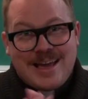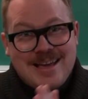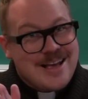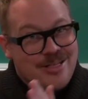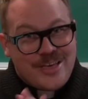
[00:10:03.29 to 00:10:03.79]

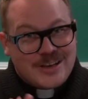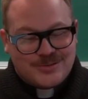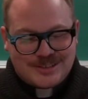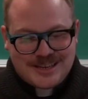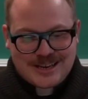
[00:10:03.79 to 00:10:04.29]
Thanks
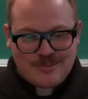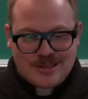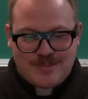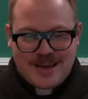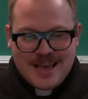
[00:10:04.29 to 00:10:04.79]
for sticking
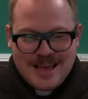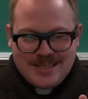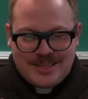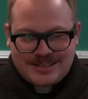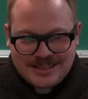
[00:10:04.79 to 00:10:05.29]
with me.
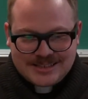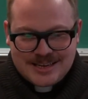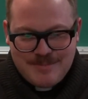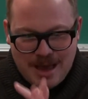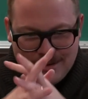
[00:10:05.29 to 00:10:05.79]
The sixth
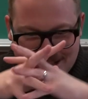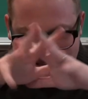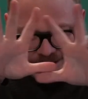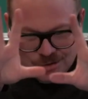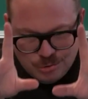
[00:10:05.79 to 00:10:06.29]
commandment
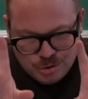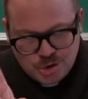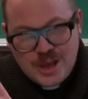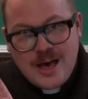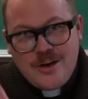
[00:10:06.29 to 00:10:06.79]
is, you
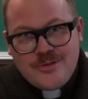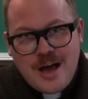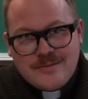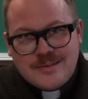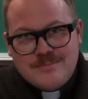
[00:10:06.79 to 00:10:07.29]
shall
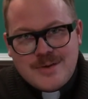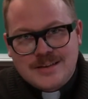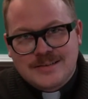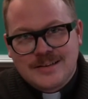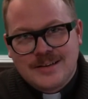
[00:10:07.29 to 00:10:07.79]
not
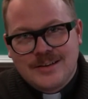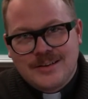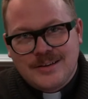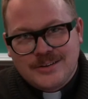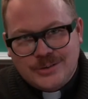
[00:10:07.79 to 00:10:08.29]
commit
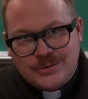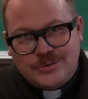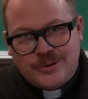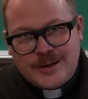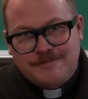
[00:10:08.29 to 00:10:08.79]

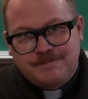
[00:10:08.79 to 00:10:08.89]
adultery.